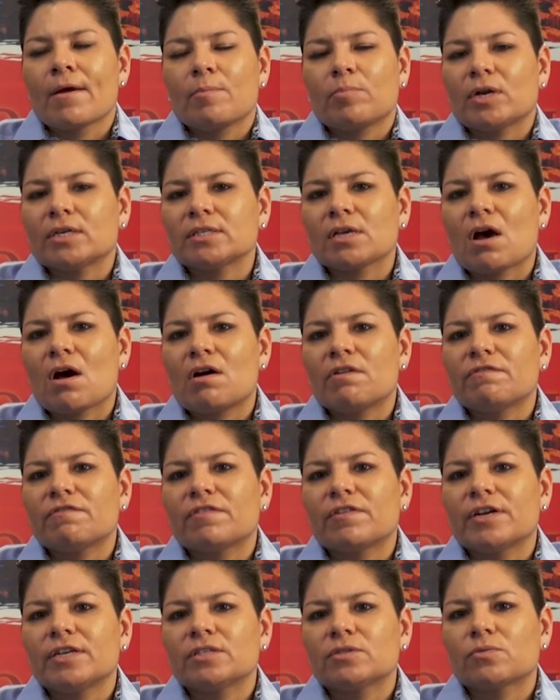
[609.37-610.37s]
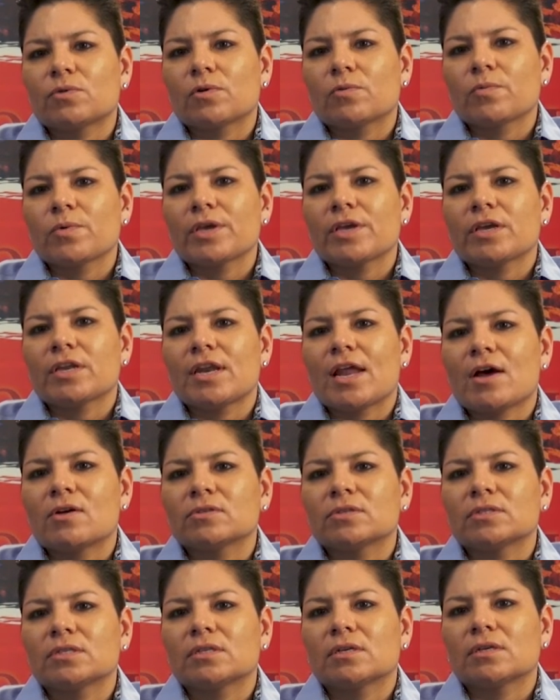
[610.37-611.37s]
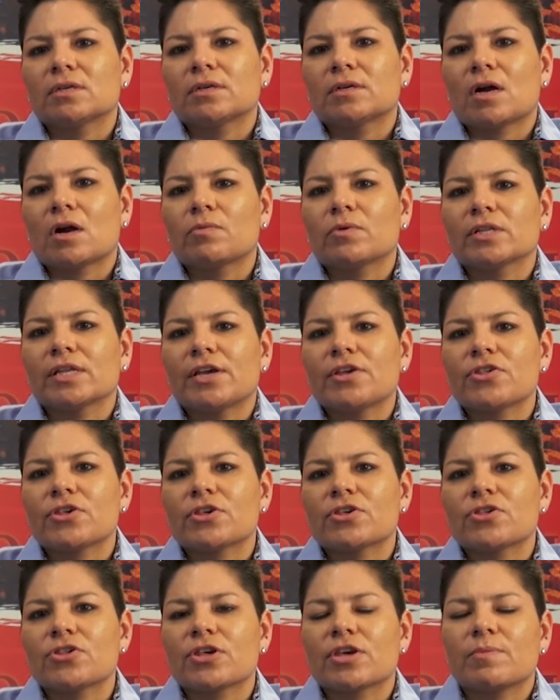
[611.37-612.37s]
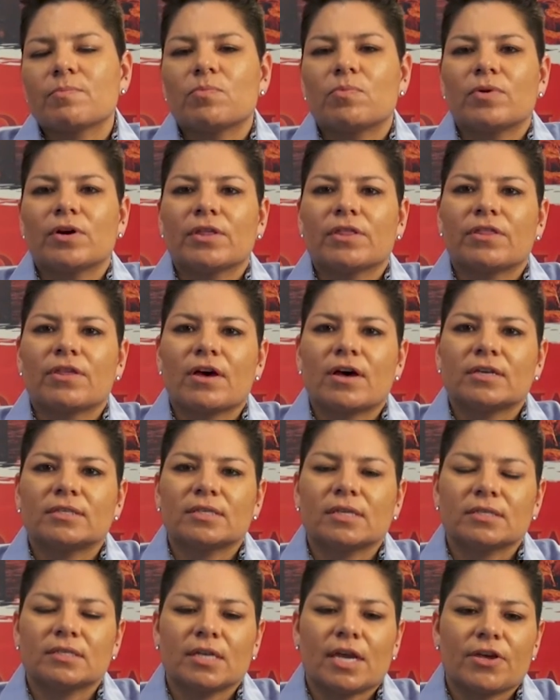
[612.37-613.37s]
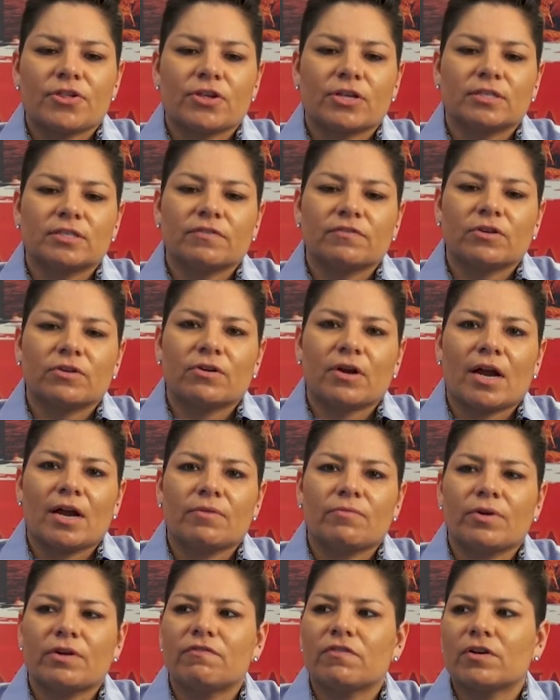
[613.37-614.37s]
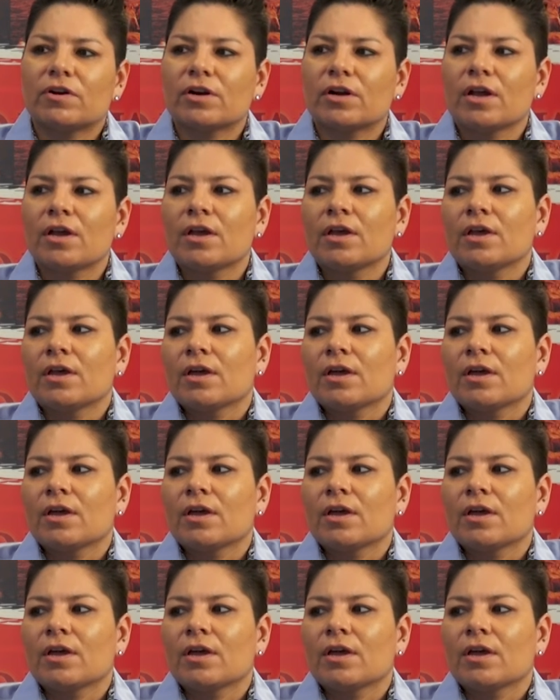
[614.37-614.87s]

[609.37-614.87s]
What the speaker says: press conference where we announced a relationship with Six Nations of the Grand River,